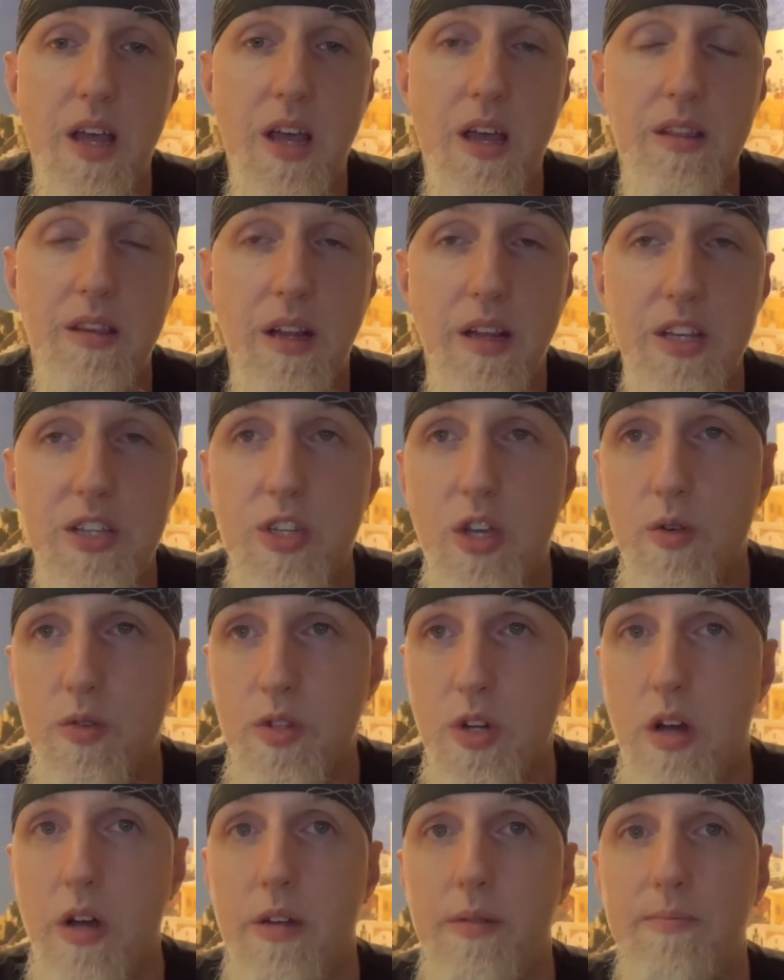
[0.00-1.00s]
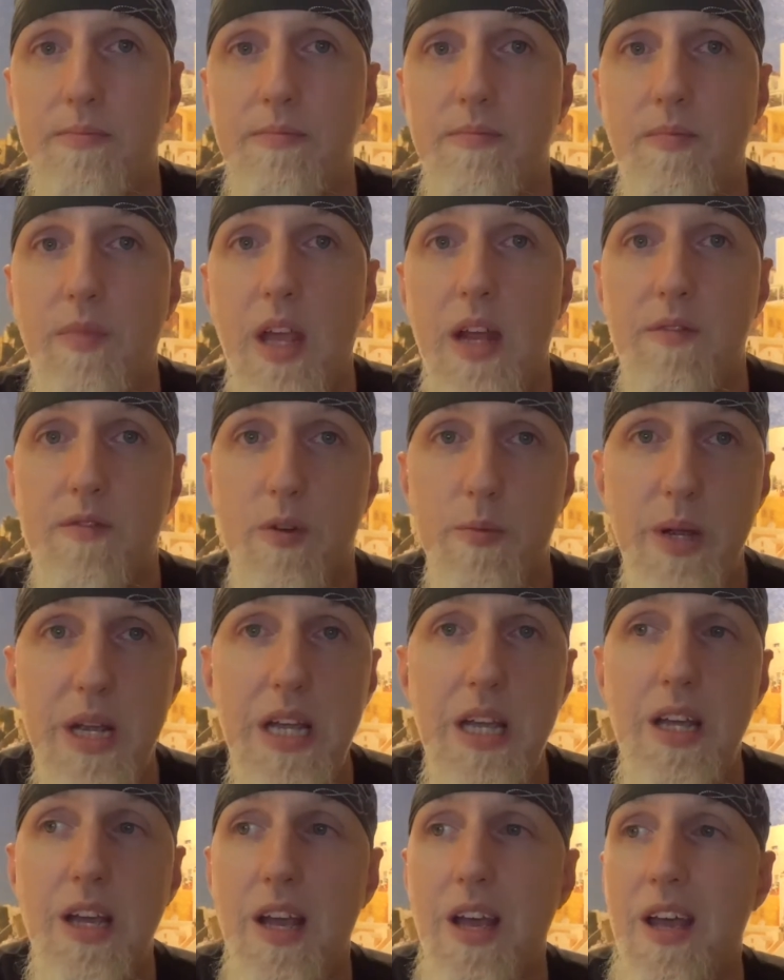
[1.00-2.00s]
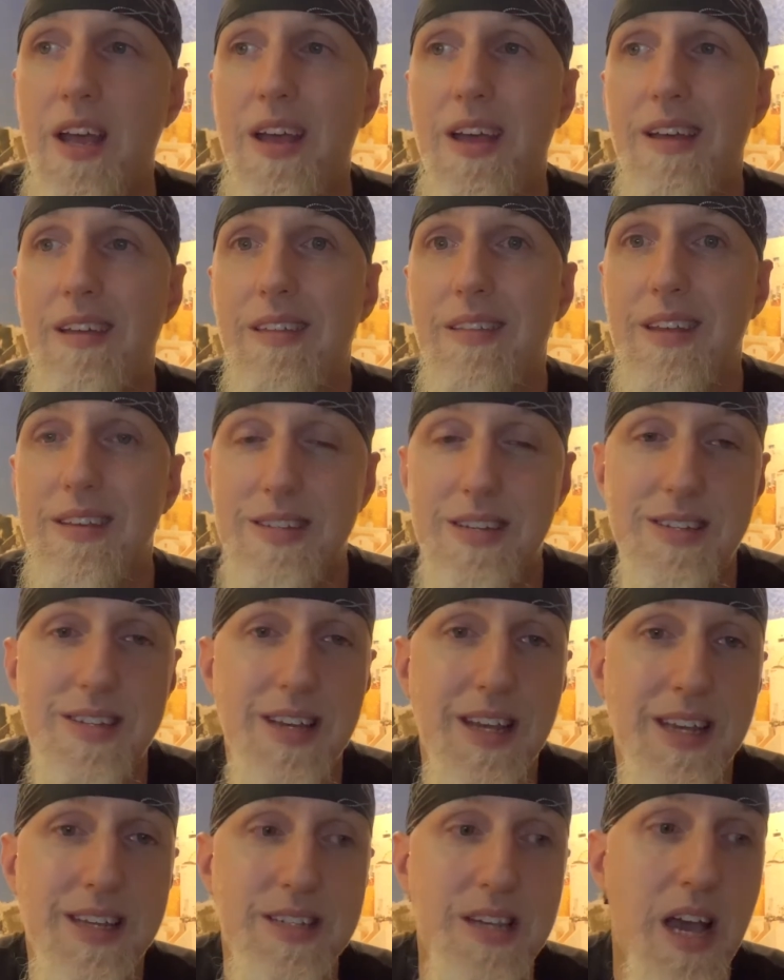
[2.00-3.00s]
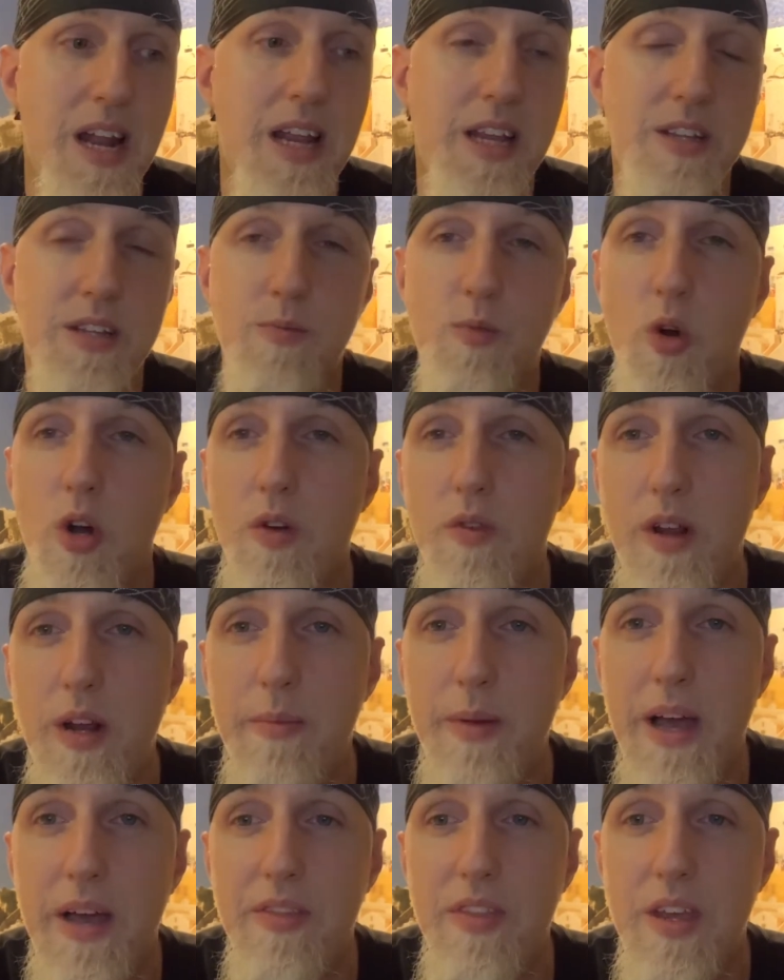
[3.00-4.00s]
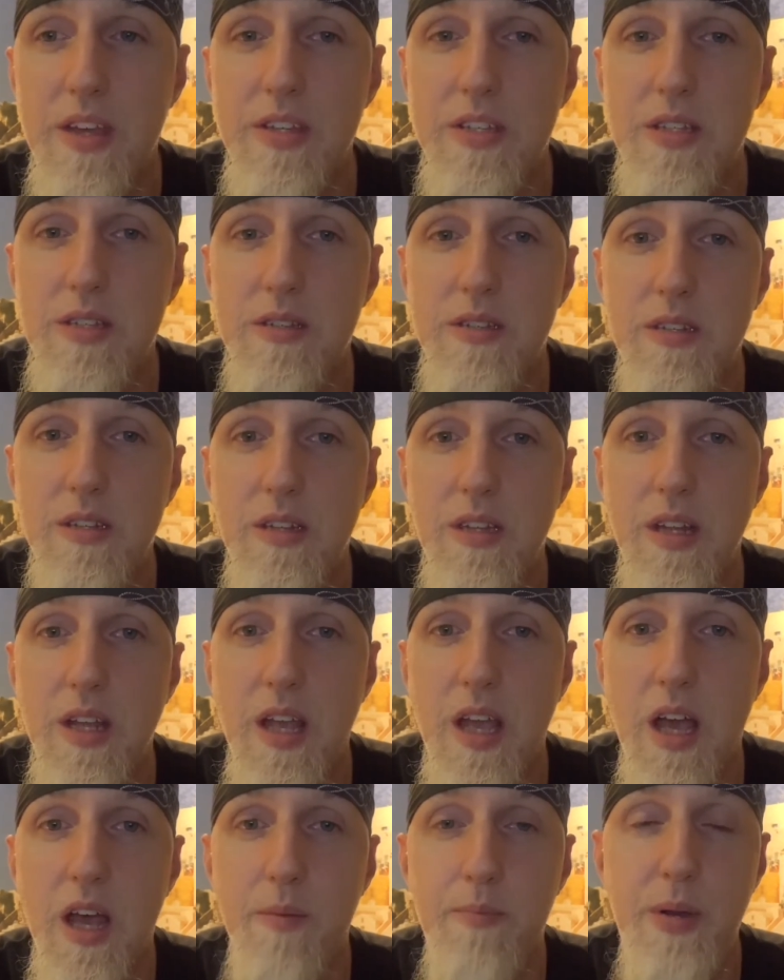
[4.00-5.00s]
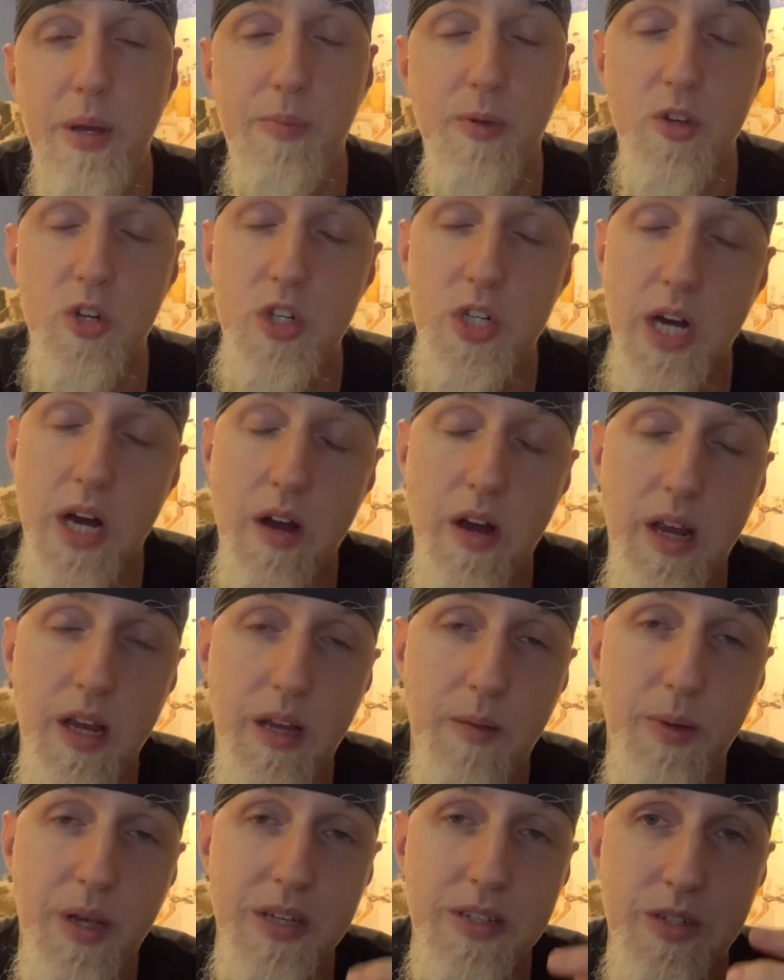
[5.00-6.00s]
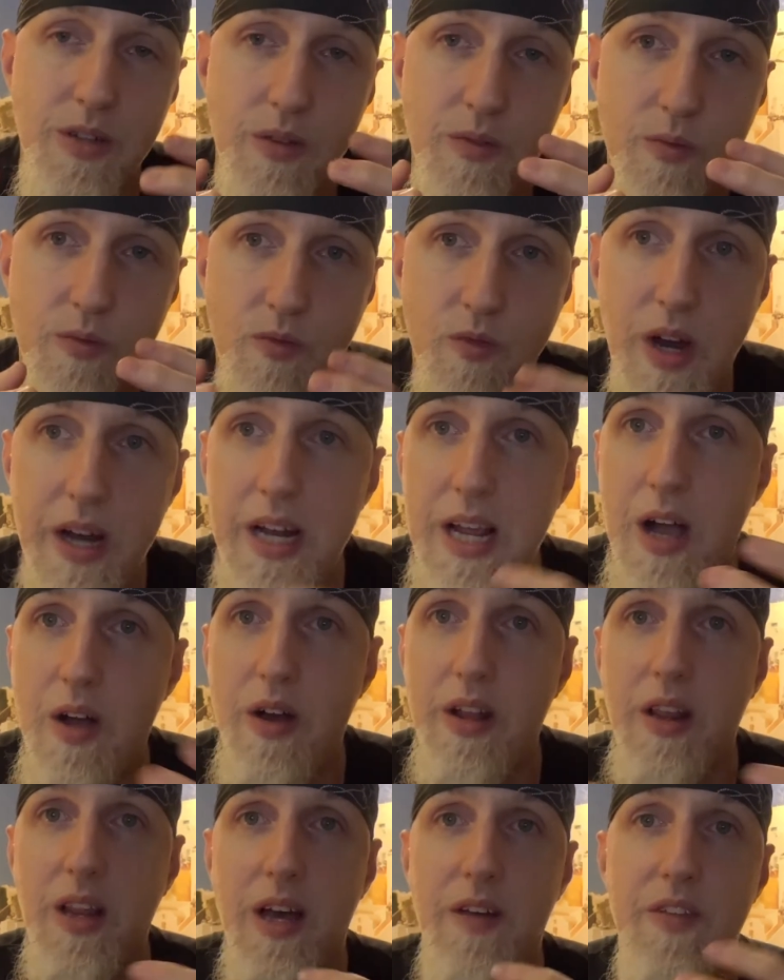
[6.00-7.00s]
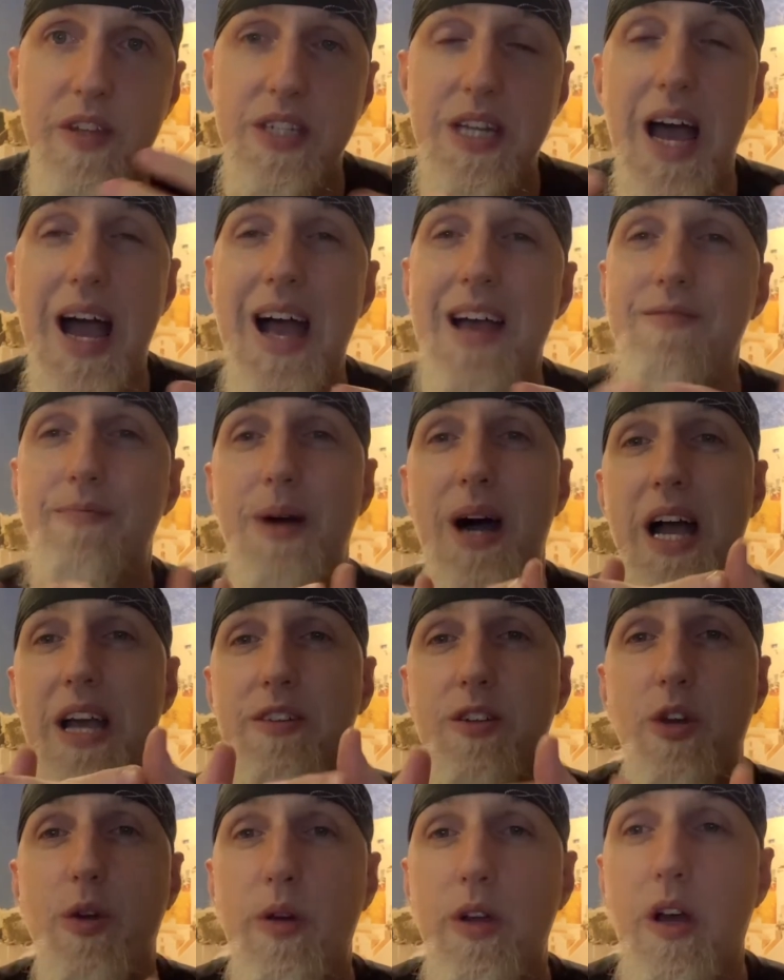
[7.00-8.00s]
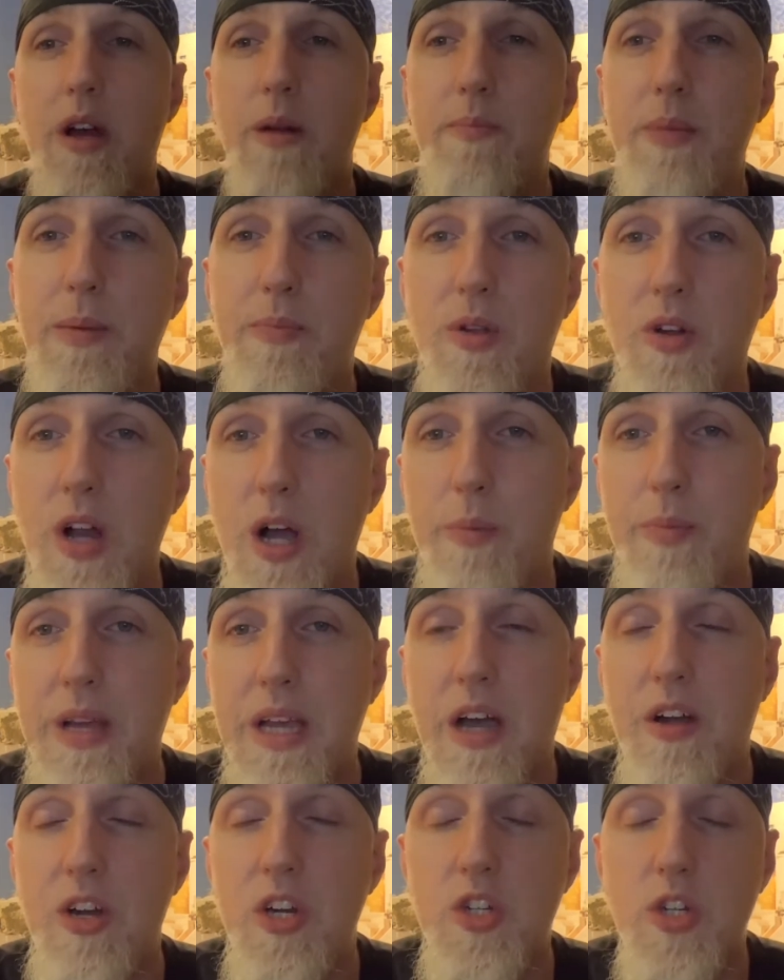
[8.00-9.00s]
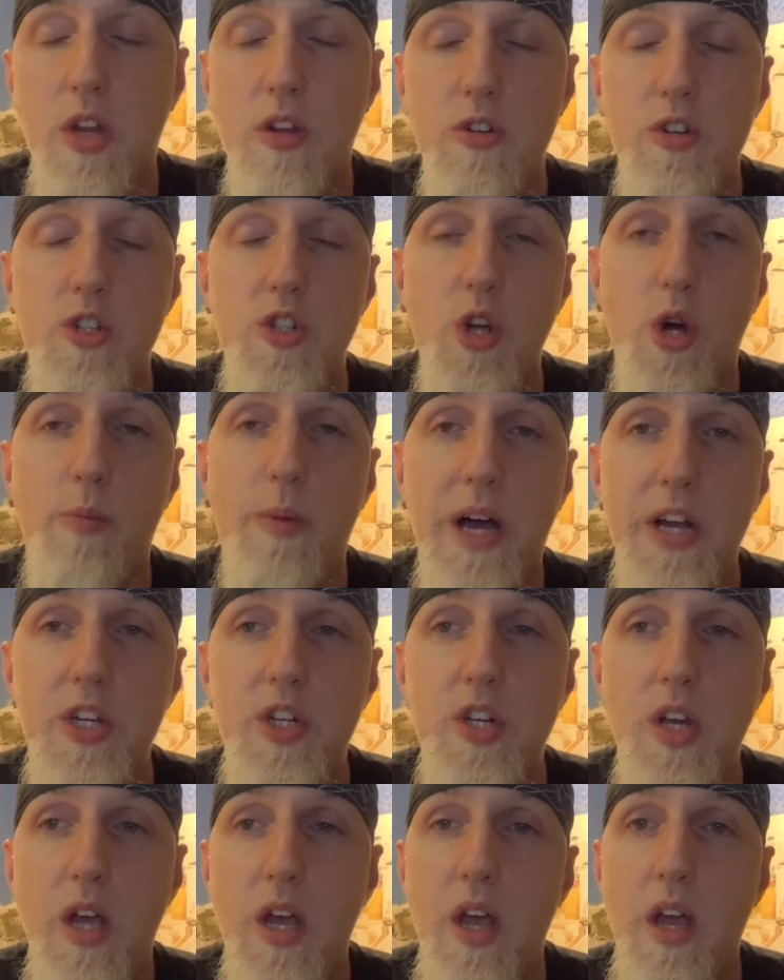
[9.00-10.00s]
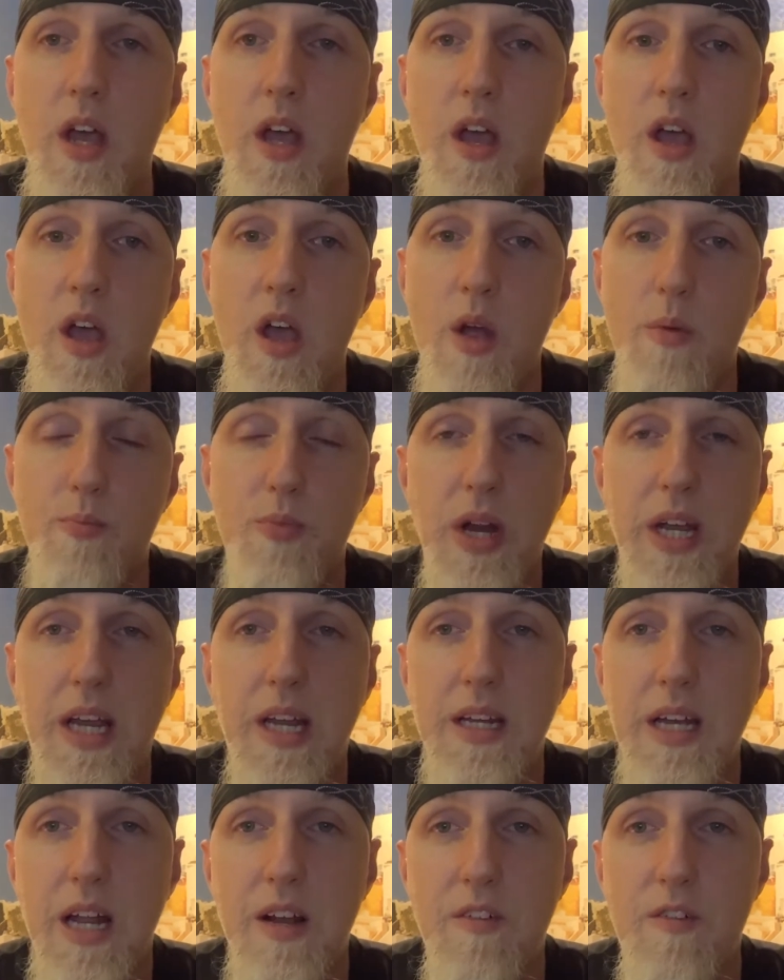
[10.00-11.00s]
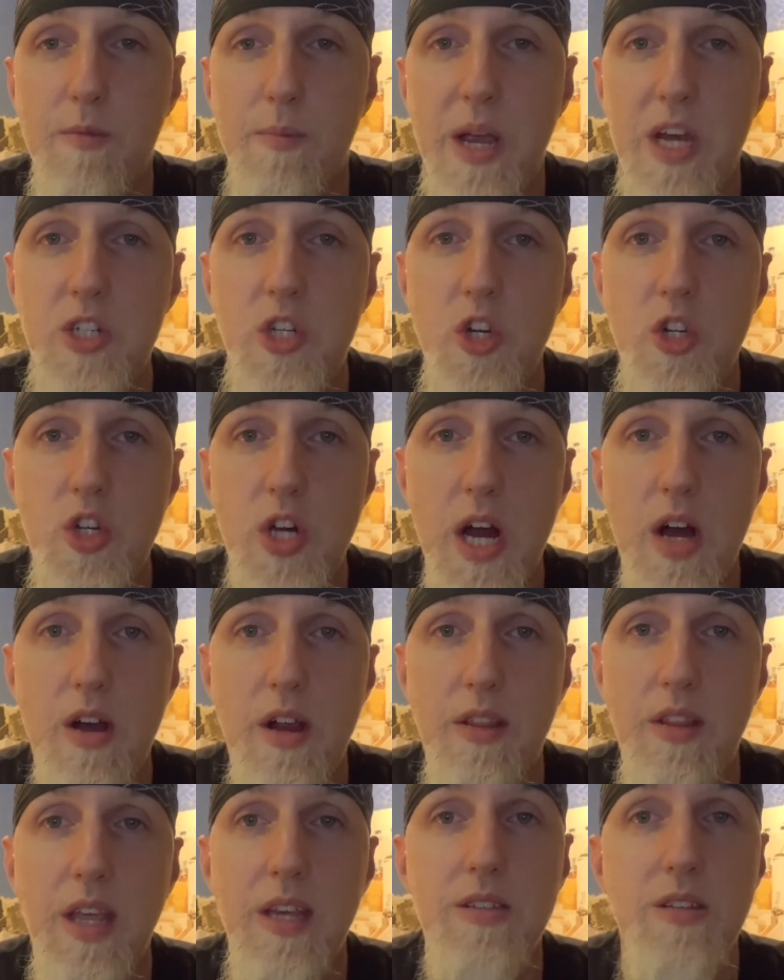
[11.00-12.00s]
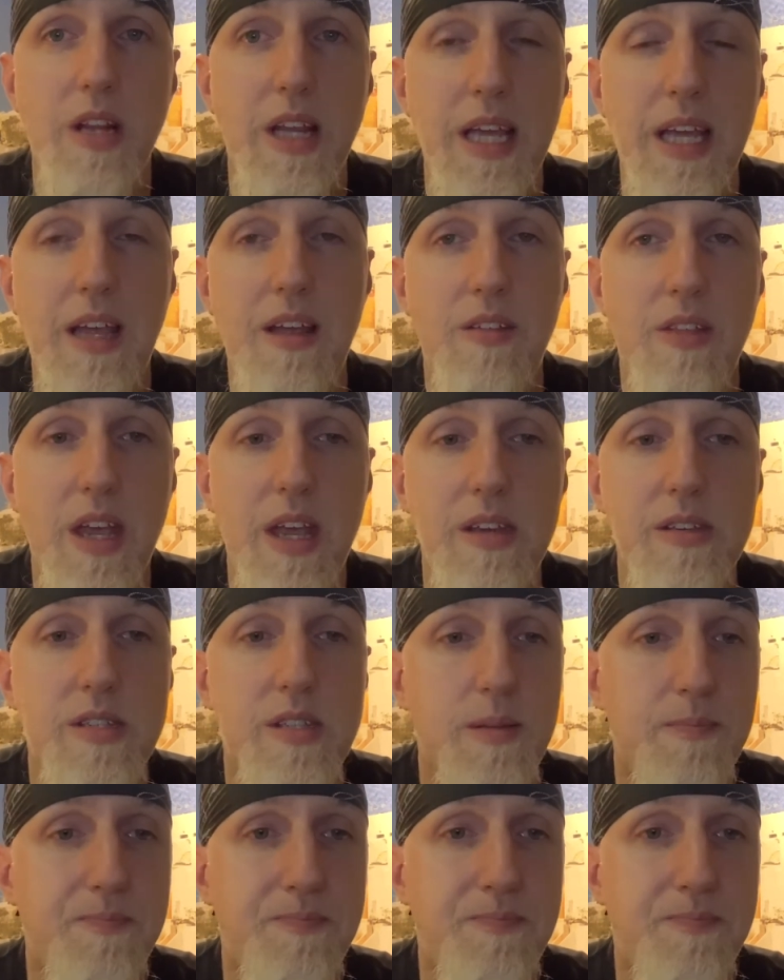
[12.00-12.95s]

the list goes on. And for me, this is exciting. The more I read about this, uh, people are sharing because right now I love this hive mind going on. People are helping out each other so much, breaking down information, sharing things, linking things,